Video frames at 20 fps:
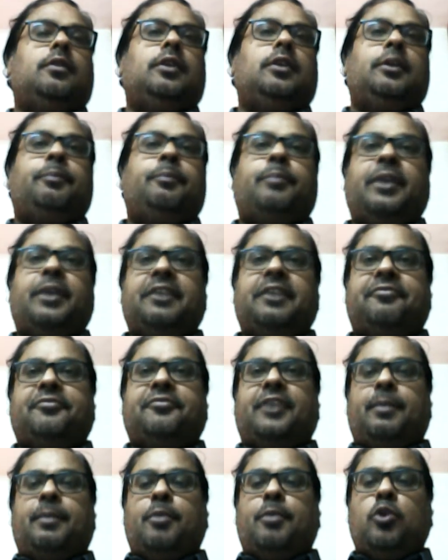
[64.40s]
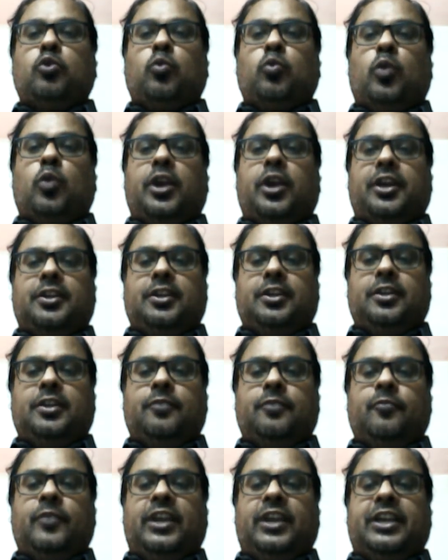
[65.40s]
a brief about what are the
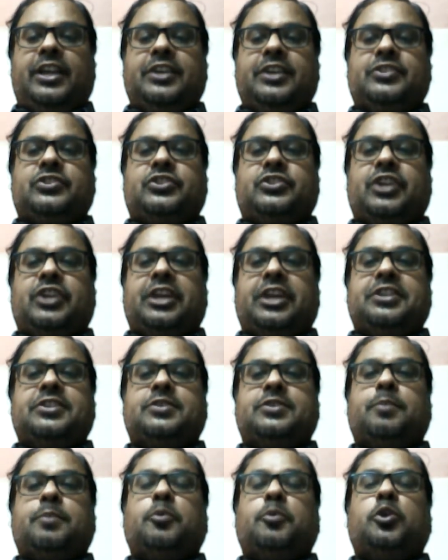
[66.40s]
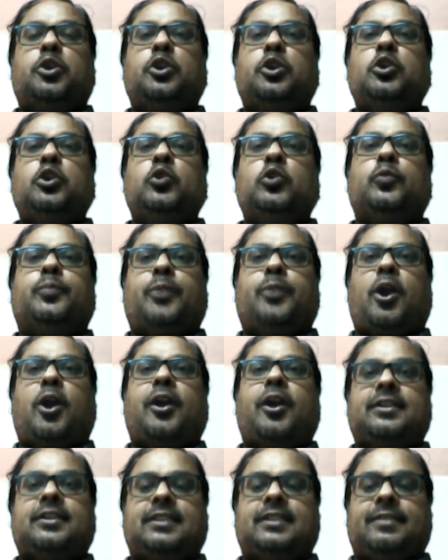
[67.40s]
various stages about new
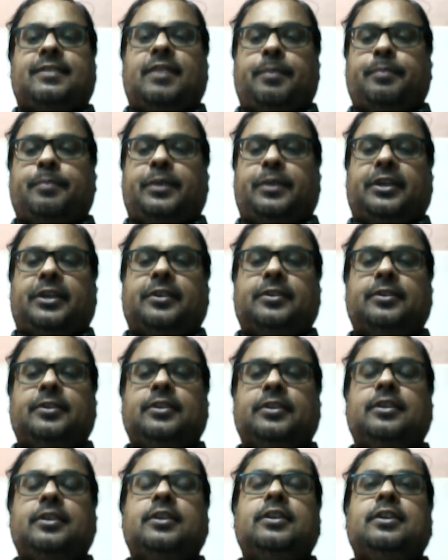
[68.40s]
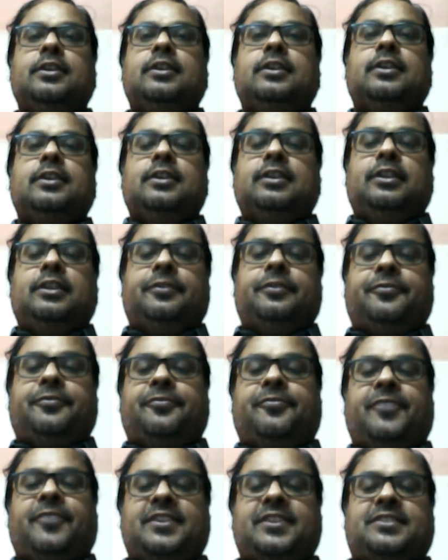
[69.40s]
product development. The
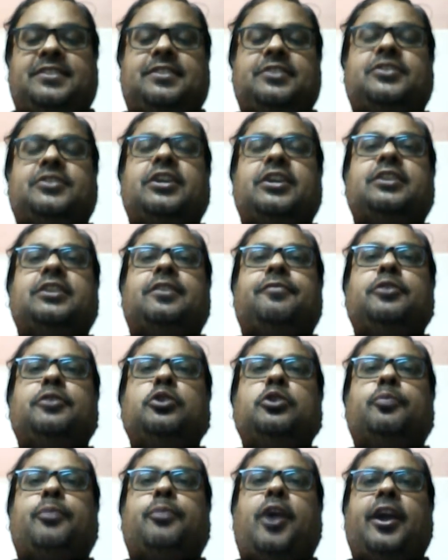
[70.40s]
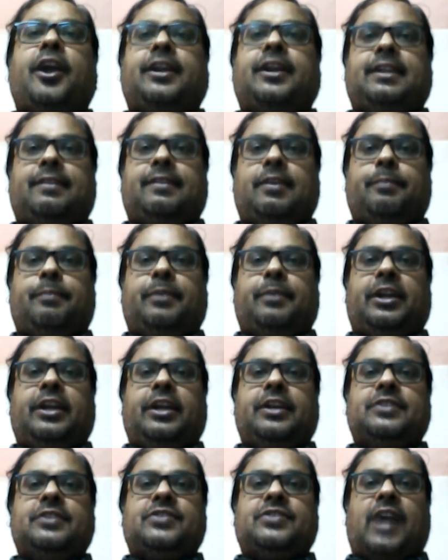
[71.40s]
first stage of new product development
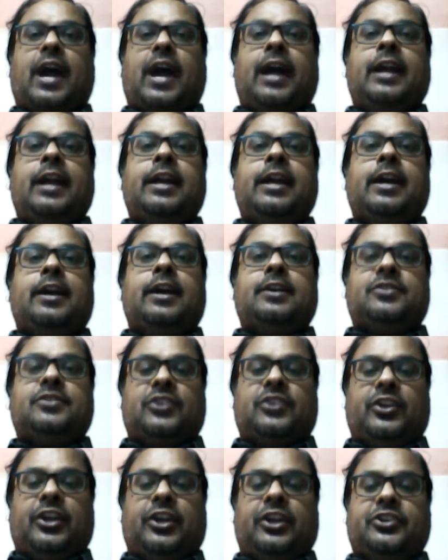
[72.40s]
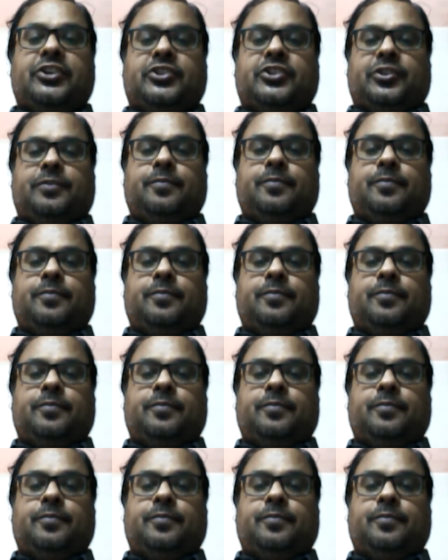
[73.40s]
is idea generation.